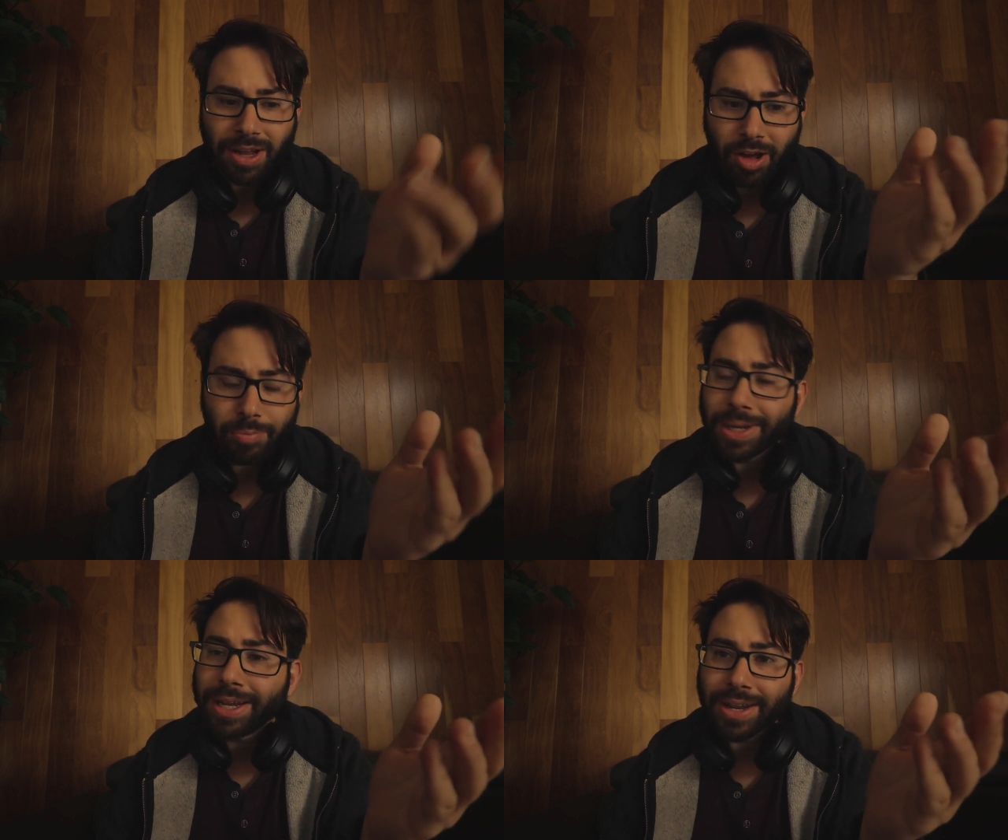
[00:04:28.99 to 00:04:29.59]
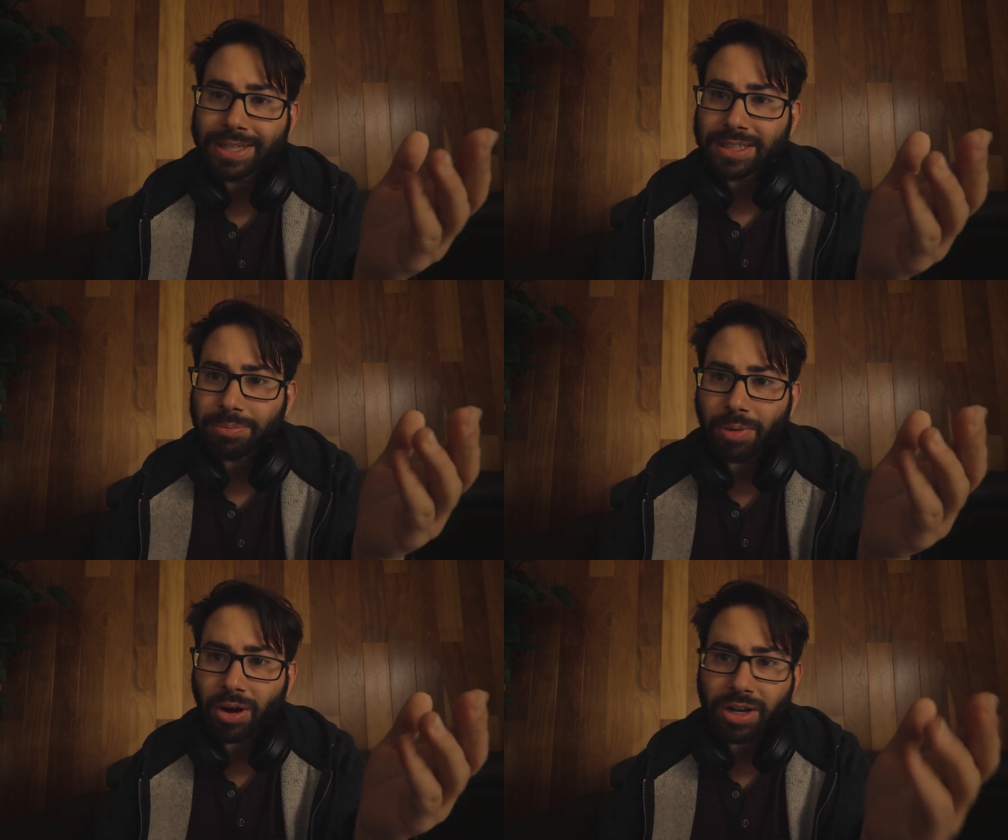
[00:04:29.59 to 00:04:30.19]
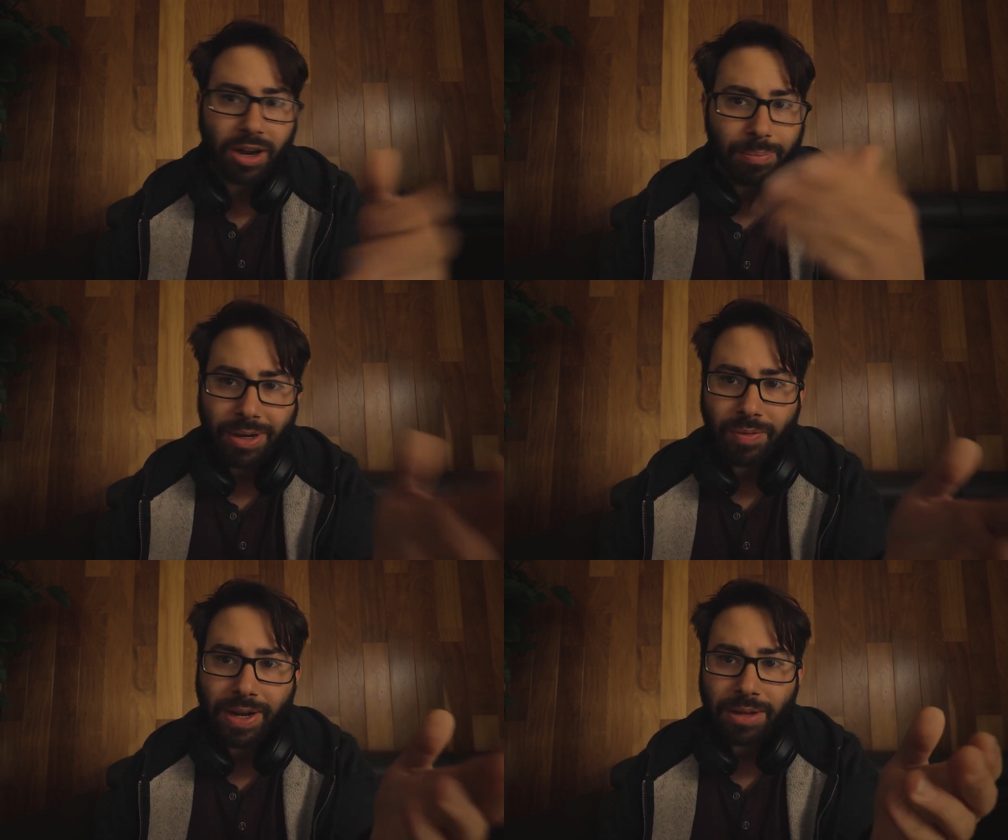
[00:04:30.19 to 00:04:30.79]
I've been collecting manga. I've
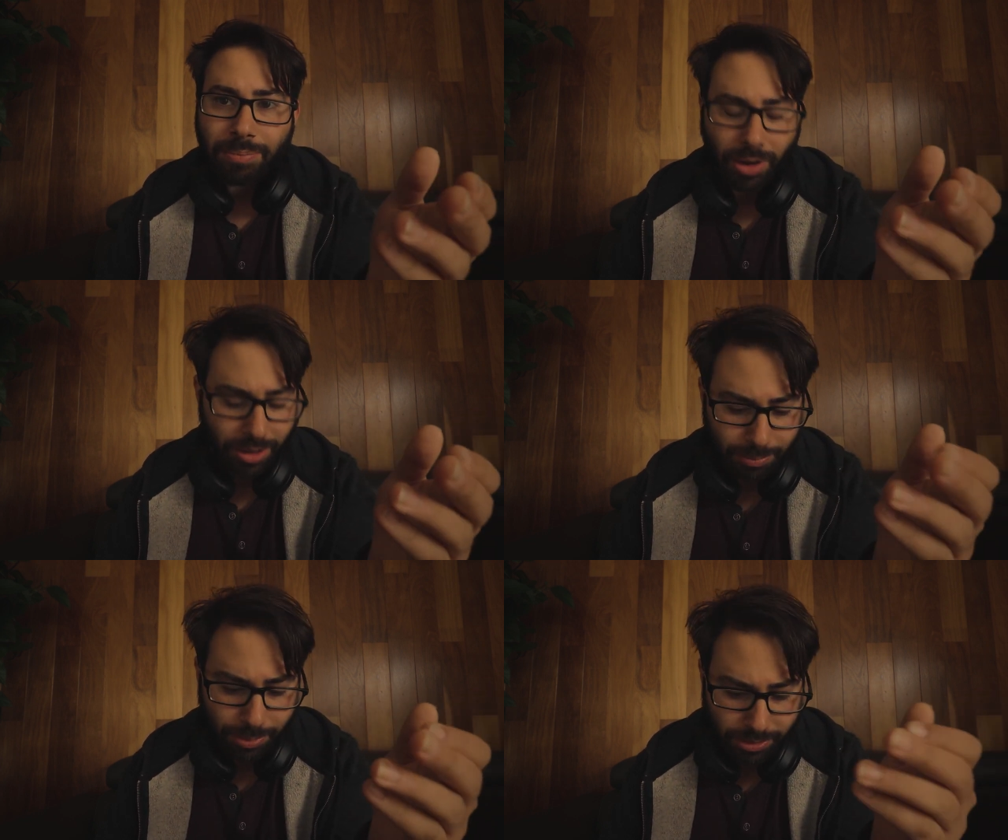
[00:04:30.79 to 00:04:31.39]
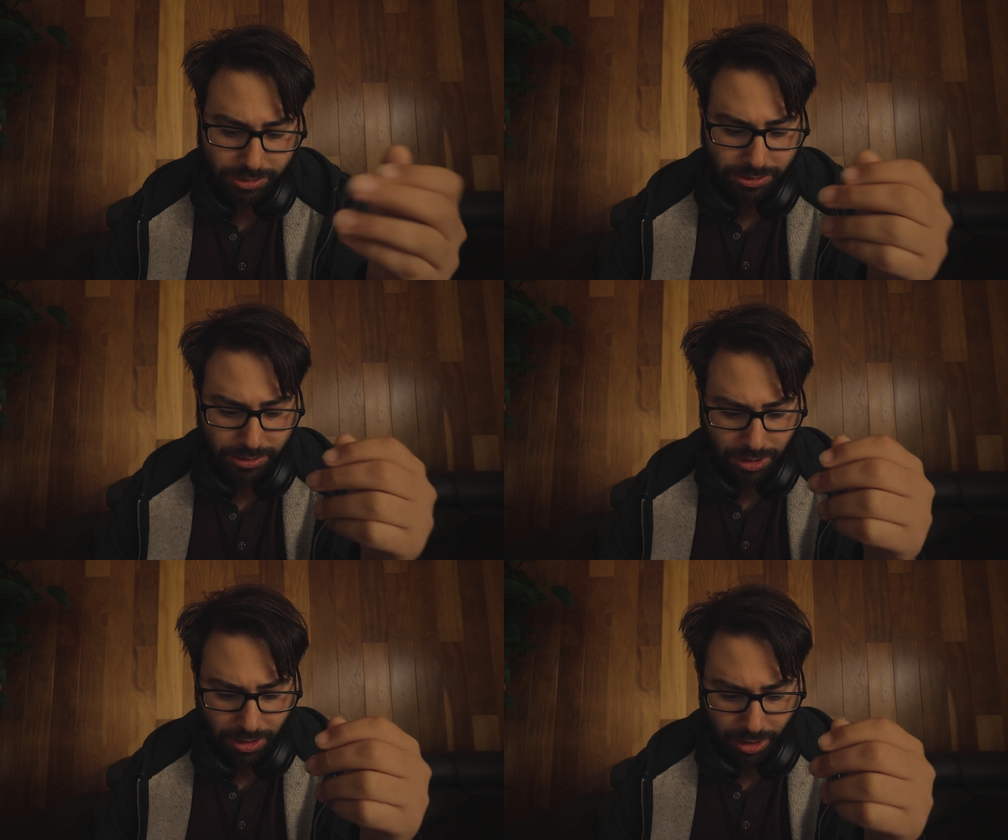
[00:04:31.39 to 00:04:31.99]
been reading manga books.